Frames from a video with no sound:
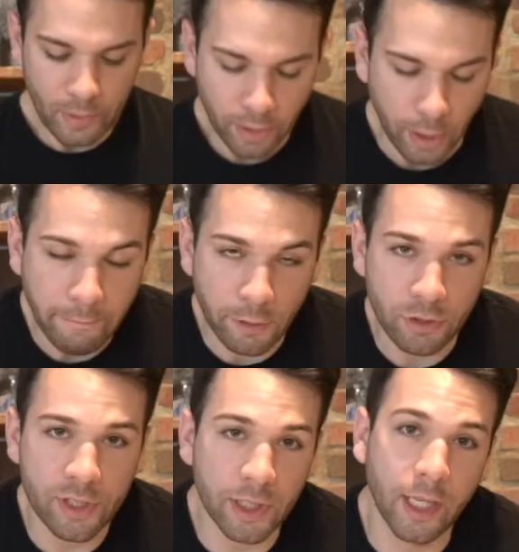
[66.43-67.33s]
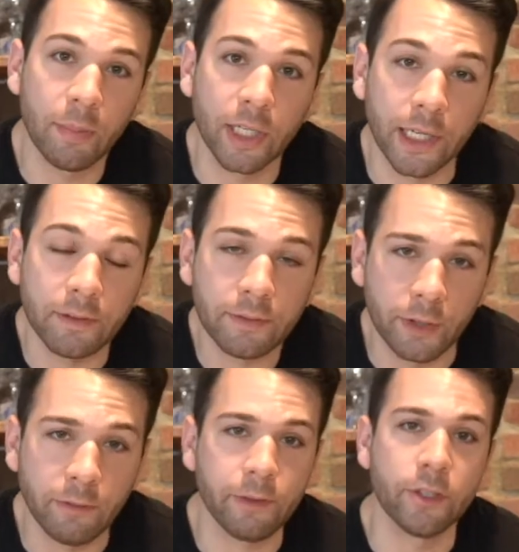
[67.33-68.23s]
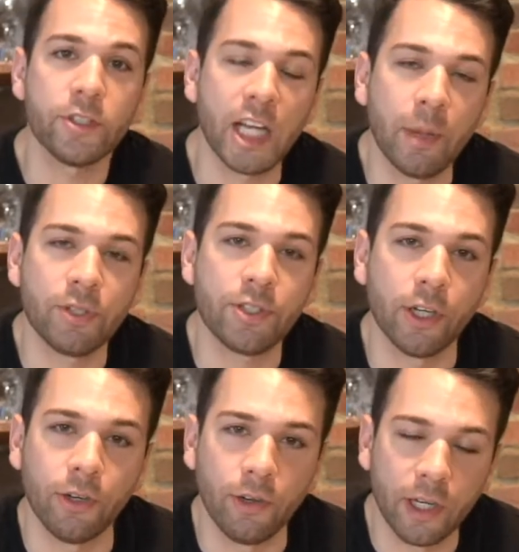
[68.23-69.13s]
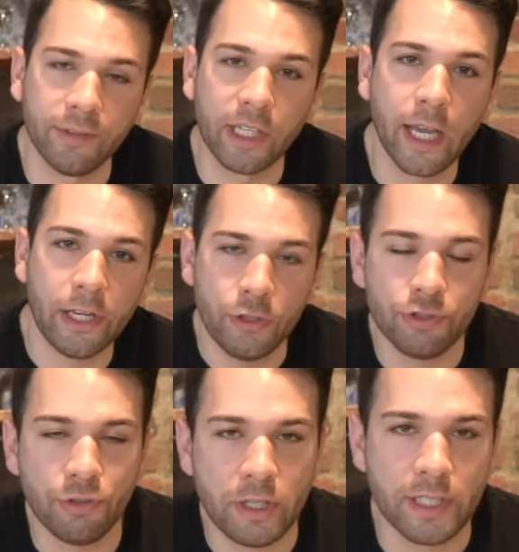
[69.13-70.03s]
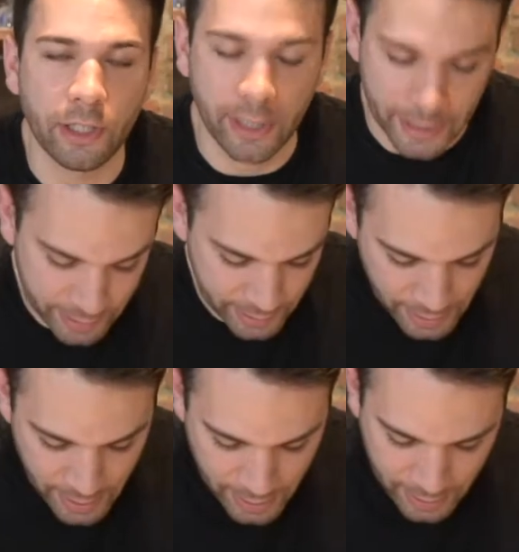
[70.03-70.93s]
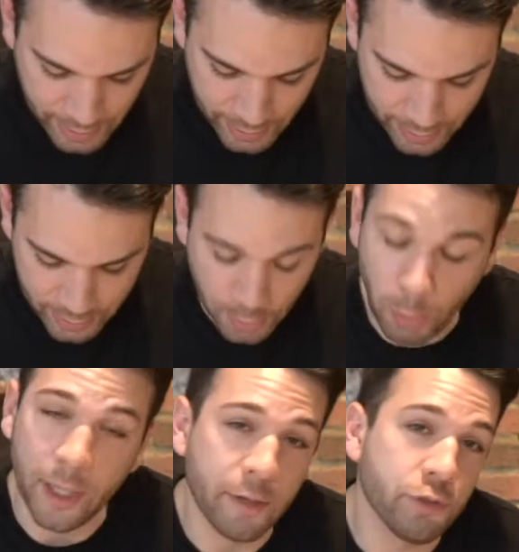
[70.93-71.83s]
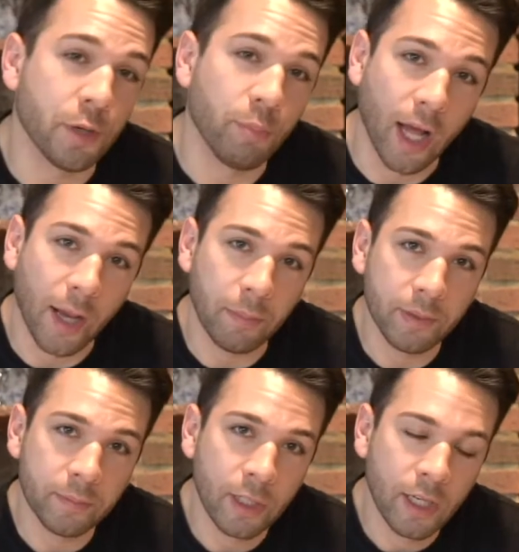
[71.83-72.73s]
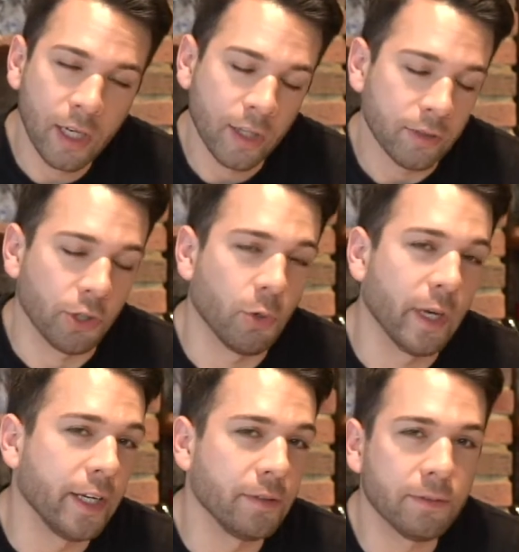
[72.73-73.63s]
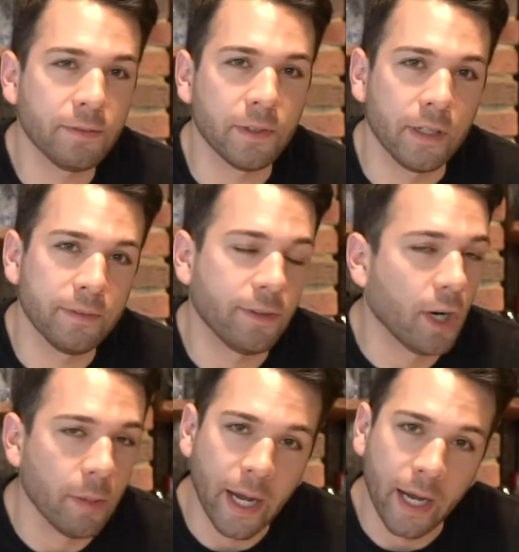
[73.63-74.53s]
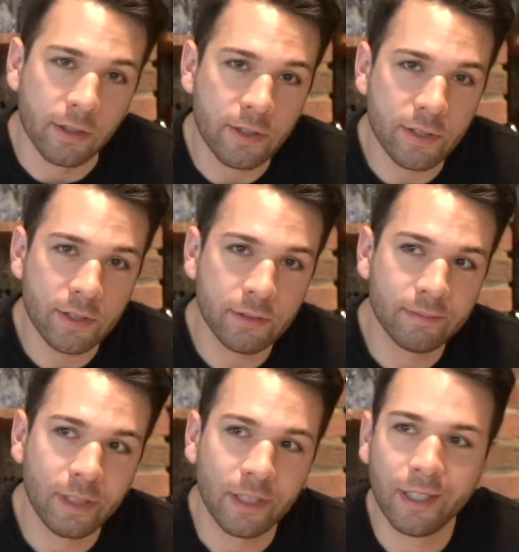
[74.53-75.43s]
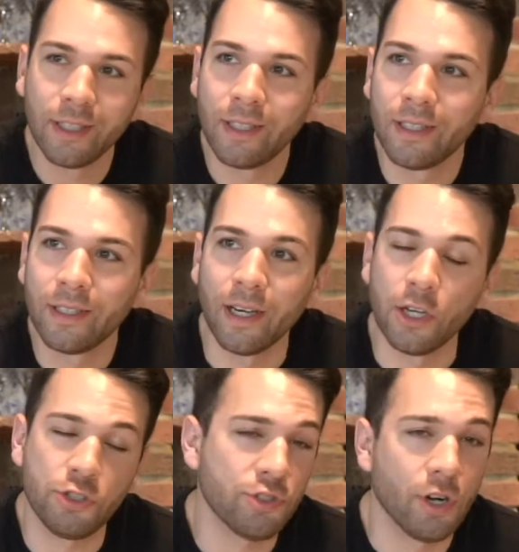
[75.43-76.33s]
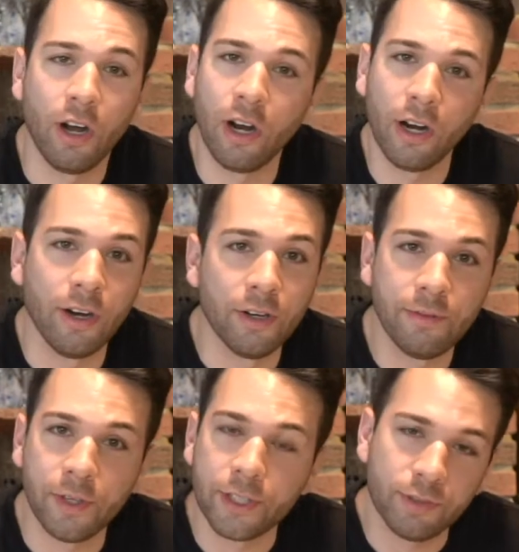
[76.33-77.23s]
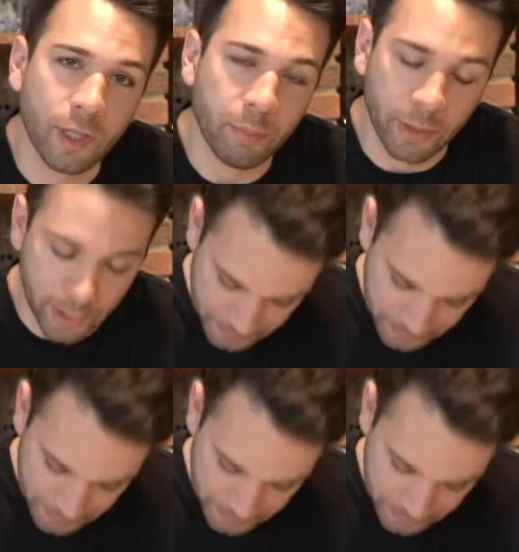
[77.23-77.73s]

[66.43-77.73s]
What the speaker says: Our first celebrity for the first episode of the Can You Trust series is the Queen of Shiplap, the Queen of Farmhouse, a star on Fixer Upper.